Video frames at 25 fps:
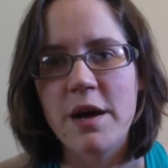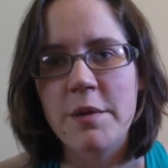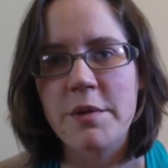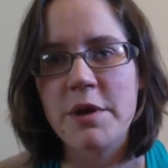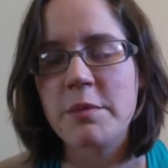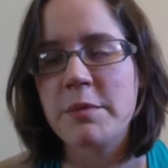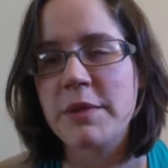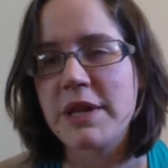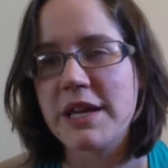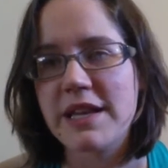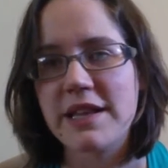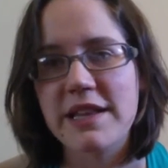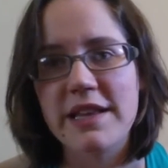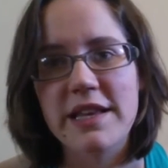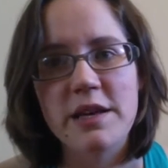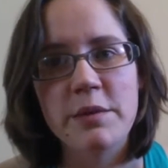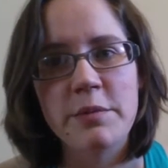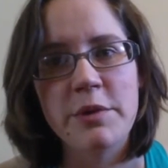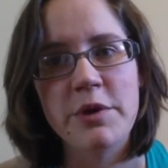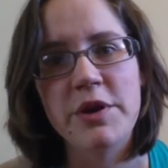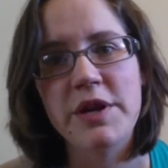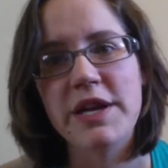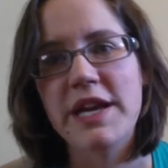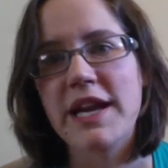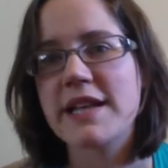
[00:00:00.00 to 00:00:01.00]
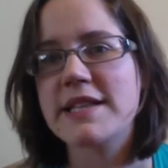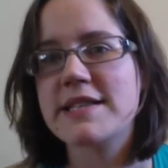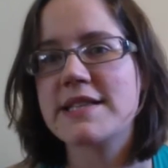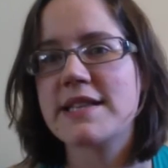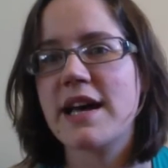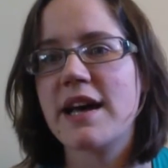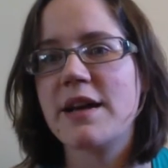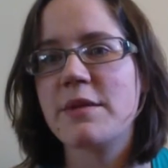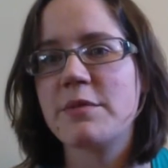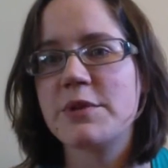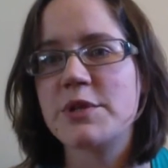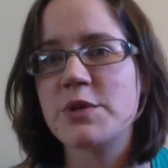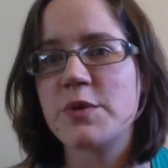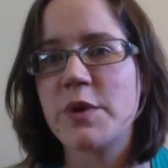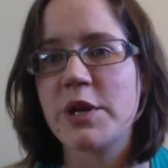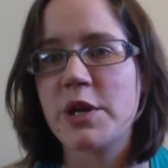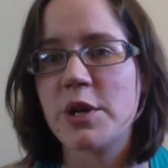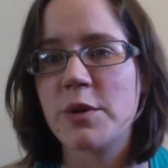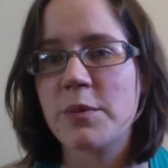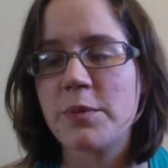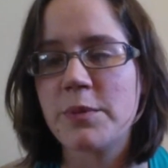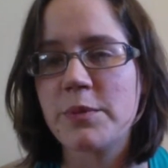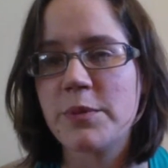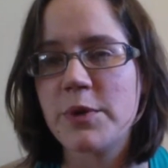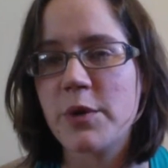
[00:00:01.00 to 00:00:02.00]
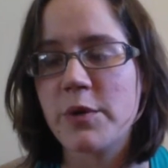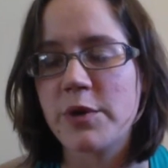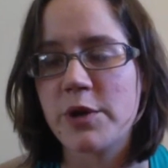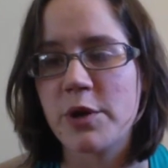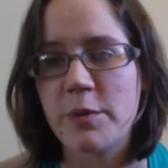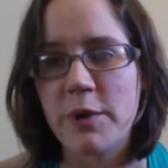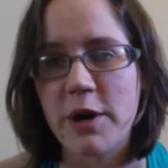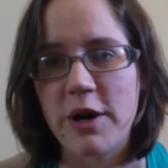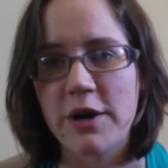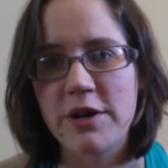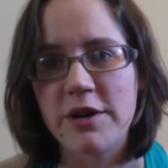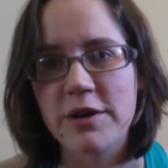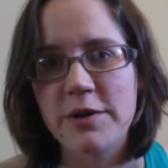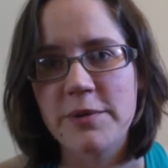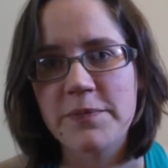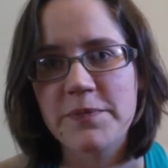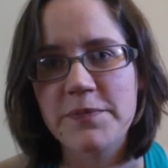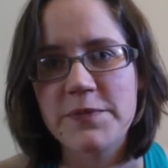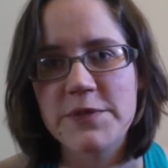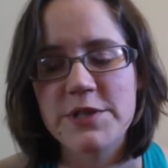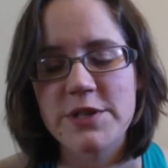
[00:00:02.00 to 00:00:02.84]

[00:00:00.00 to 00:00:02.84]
Immediately communicates that between you and your partner.